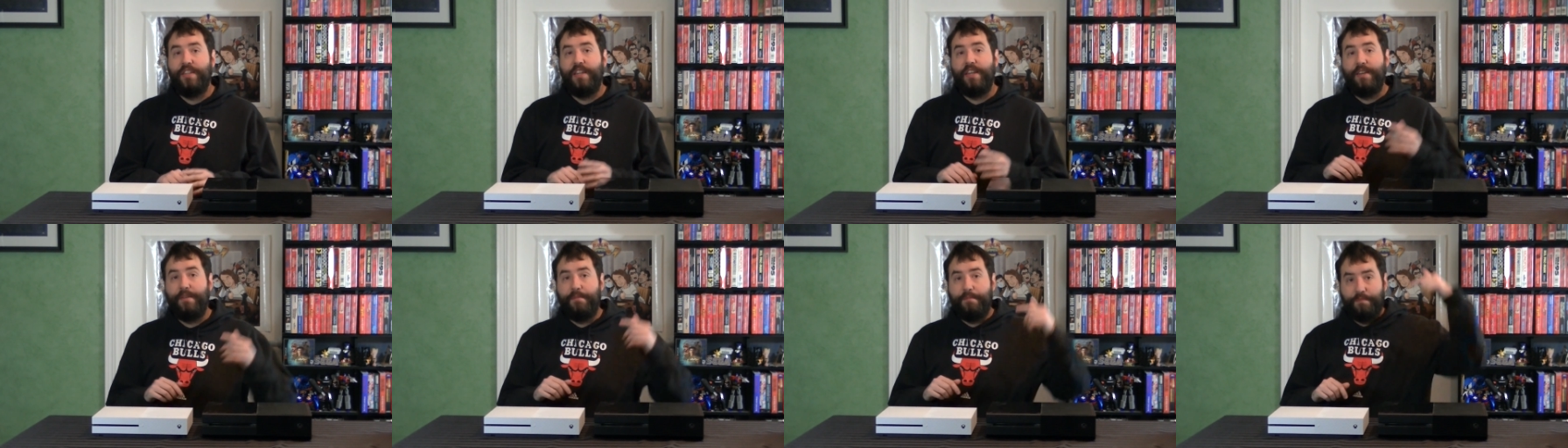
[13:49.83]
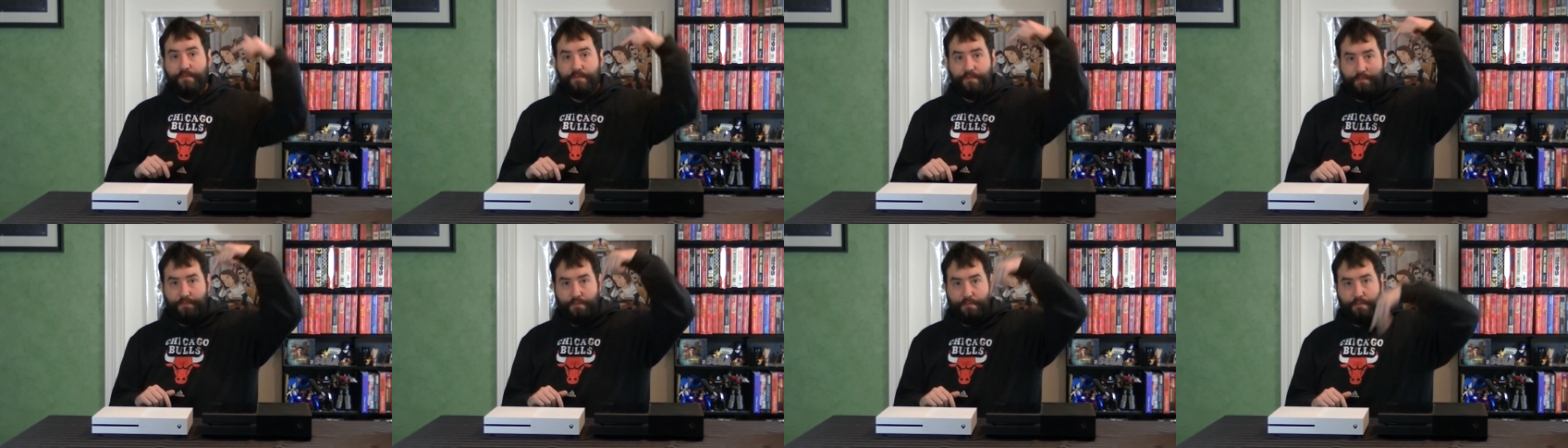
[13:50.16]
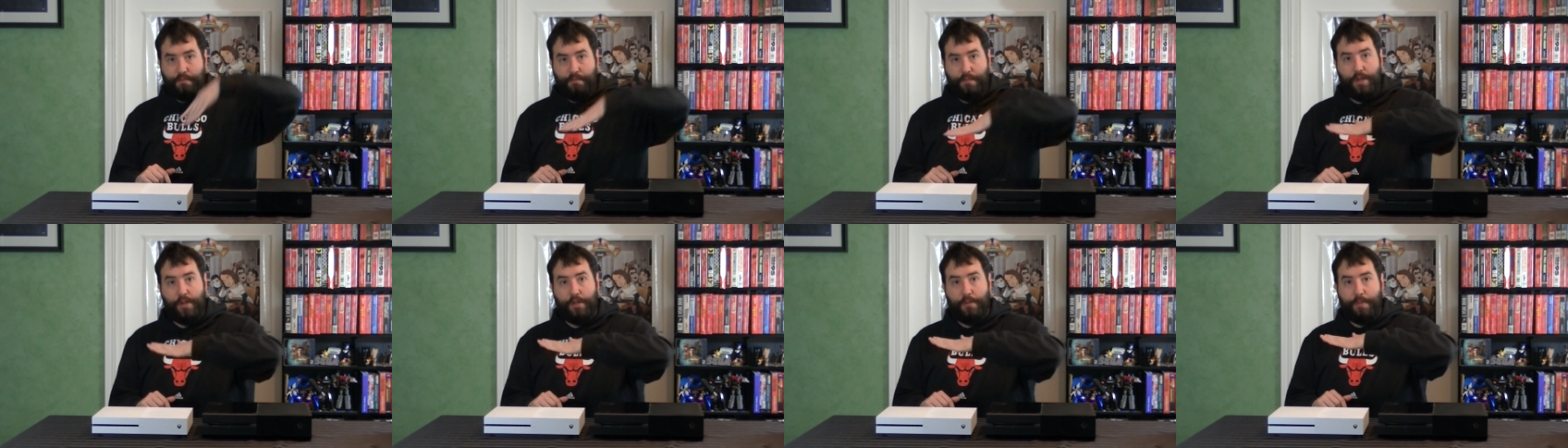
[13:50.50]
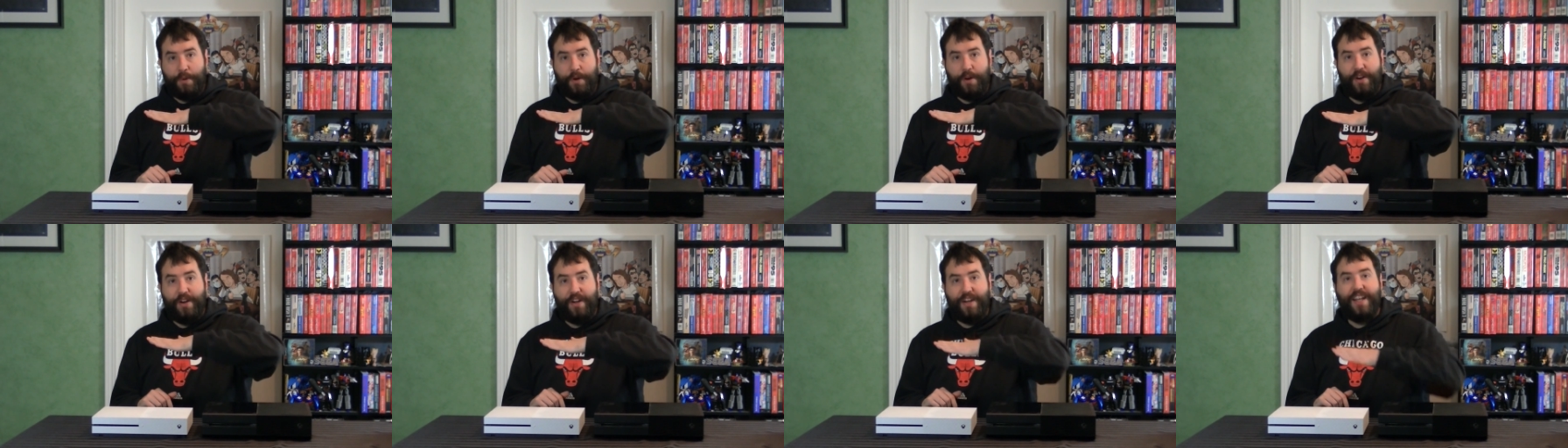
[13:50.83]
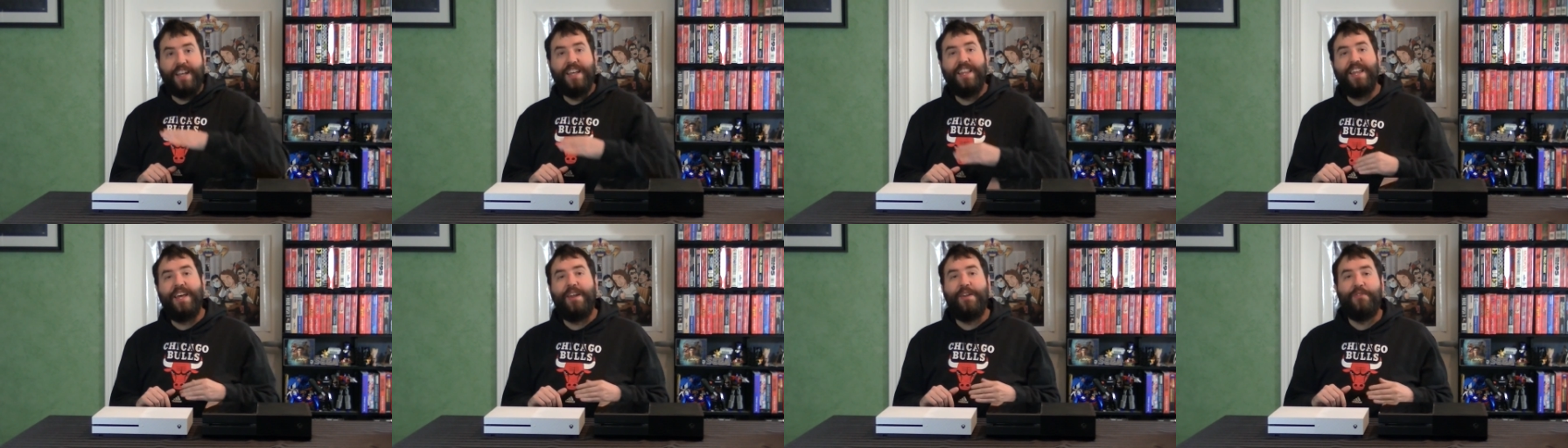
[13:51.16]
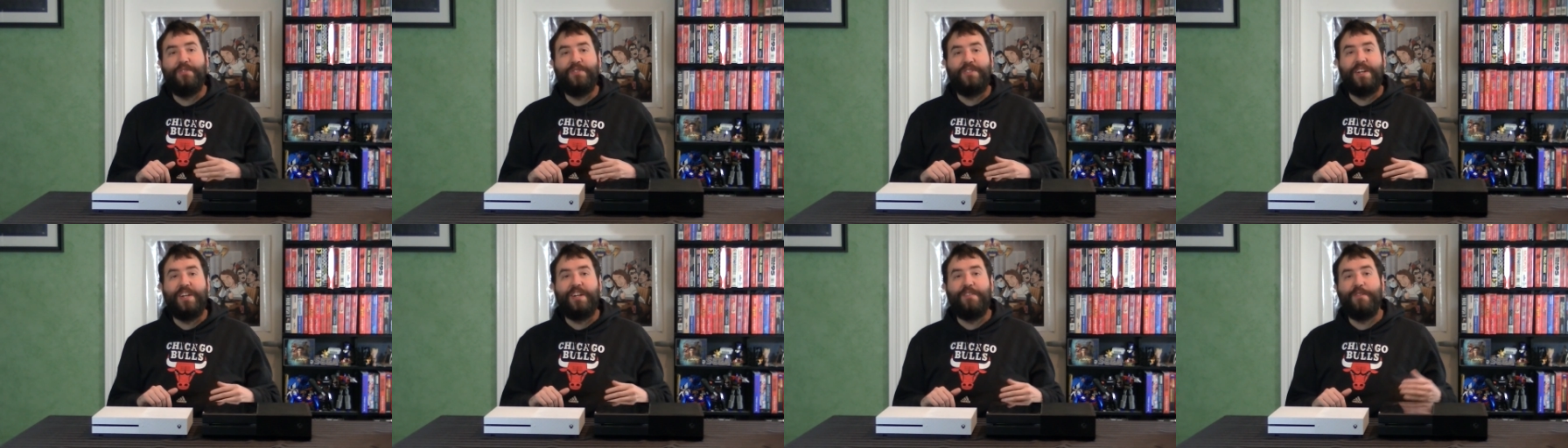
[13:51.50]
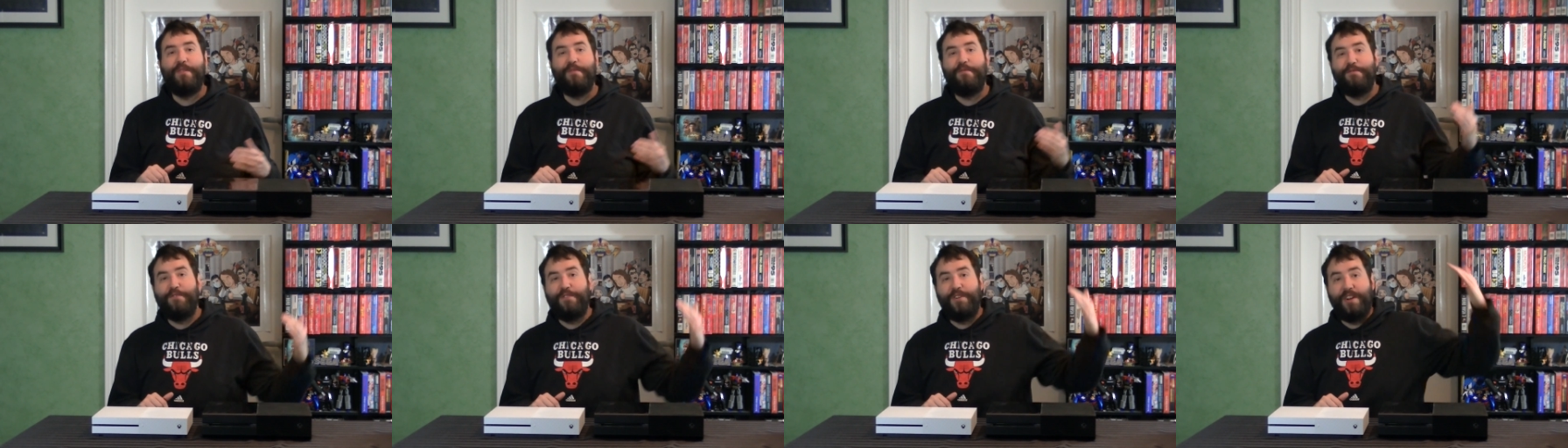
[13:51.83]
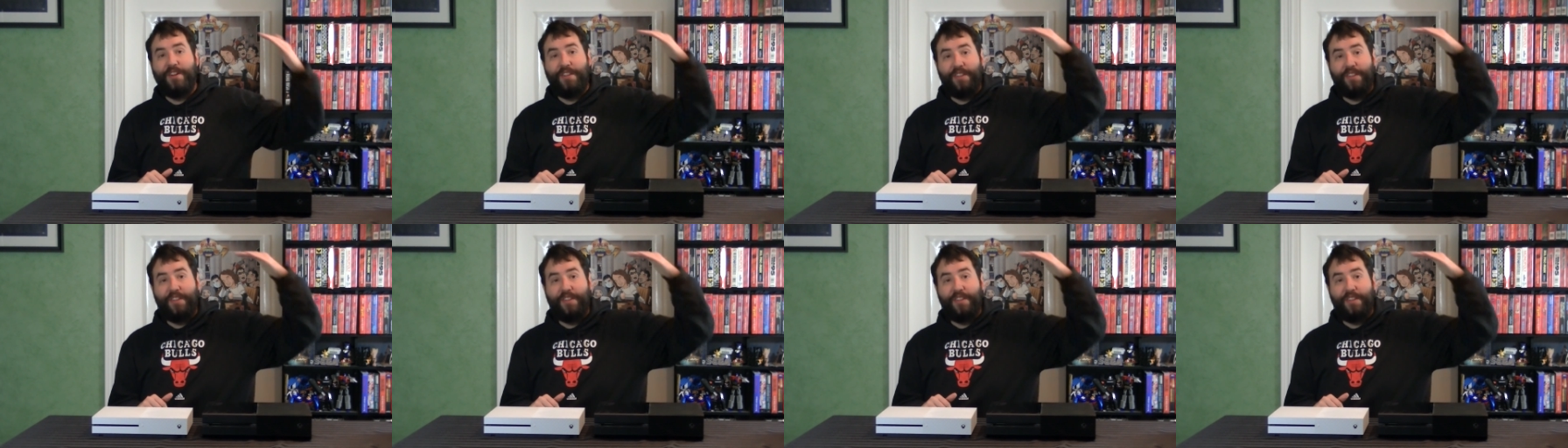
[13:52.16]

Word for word: the middle part that I was talking about before.